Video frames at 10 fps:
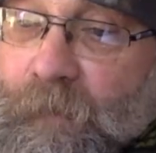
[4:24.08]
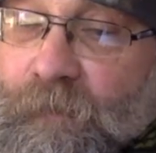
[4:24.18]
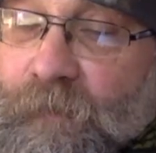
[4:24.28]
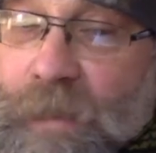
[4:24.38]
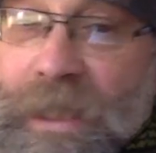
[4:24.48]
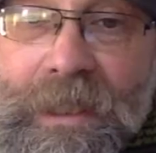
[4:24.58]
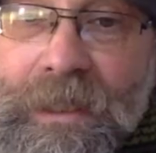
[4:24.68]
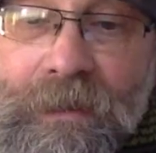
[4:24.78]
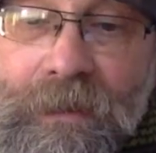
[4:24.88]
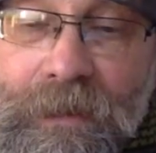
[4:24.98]
For me,
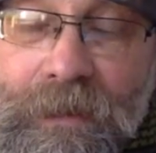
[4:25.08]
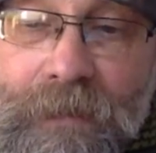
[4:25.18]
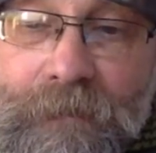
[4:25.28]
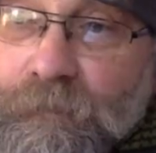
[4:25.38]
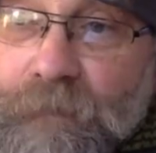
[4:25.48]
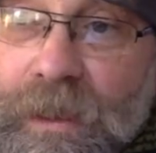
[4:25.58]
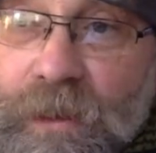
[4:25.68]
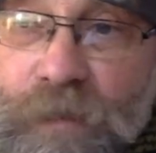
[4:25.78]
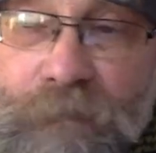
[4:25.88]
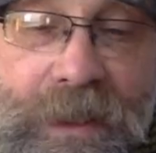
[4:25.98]
it
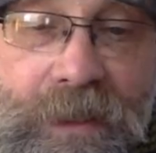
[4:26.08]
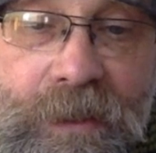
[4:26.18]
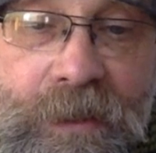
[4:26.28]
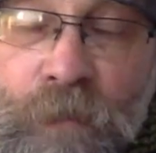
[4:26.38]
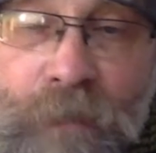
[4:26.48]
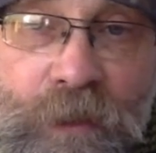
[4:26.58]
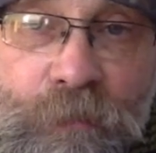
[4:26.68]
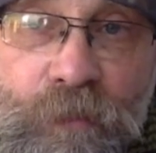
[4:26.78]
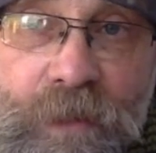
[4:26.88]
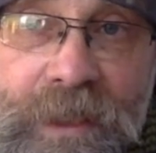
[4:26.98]
just makes so much
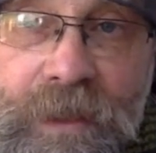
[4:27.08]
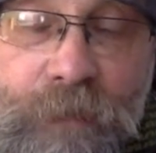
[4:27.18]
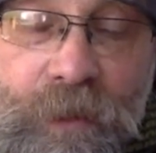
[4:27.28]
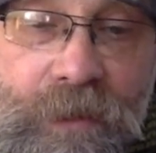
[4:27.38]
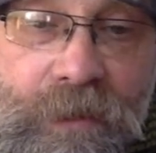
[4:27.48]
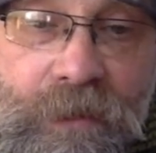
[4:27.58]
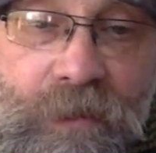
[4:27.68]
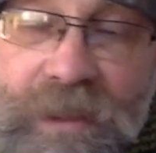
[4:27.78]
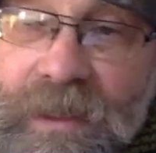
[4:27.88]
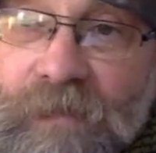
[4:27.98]
more sense, because you
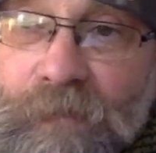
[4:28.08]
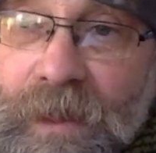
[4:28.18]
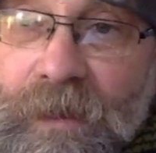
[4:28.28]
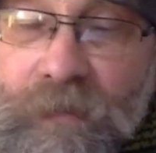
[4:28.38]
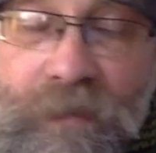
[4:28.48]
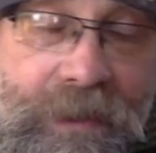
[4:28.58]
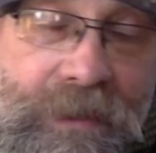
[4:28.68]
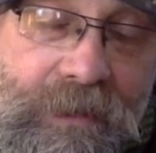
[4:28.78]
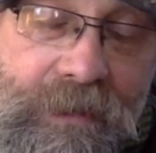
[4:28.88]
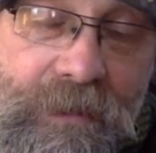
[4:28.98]
can save money on
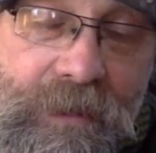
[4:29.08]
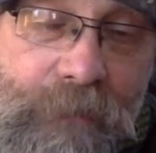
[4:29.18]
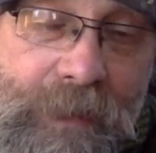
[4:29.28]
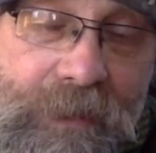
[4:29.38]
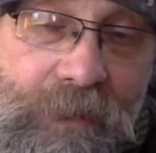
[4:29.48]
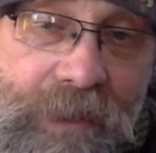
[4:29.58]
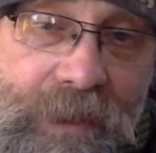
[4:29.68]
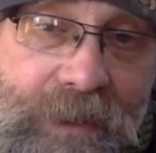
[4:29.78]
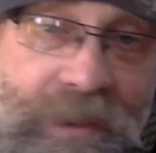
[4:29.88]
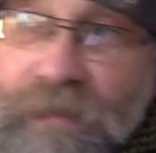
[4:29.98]
things and spend it on
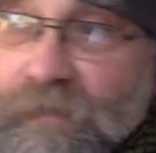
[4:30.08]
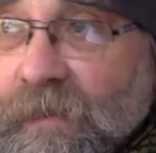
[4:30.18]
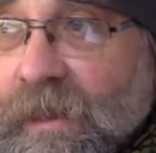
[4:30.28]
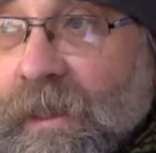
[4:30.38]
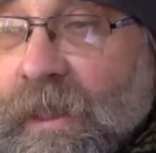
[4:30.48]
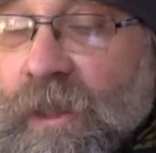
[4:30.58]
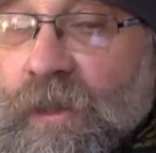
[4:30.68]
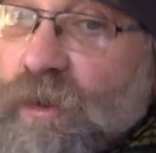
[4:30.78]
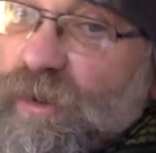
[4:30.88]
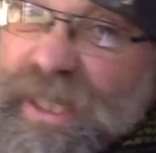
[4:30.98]
other stuff,
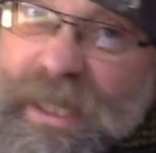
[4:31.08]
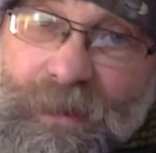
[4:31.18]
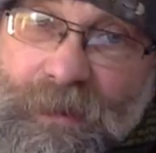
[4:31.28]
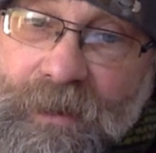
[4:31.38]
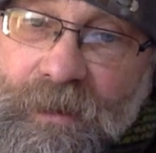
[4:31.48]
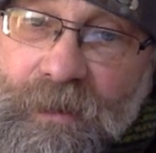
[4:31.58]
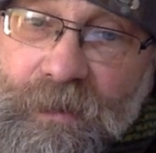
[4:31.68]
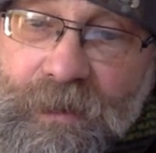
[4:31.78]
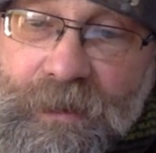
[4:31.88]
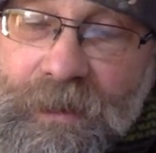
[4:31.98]
usually other
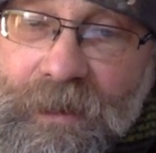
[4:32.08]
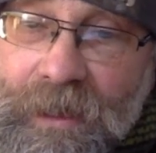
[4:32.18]
cars.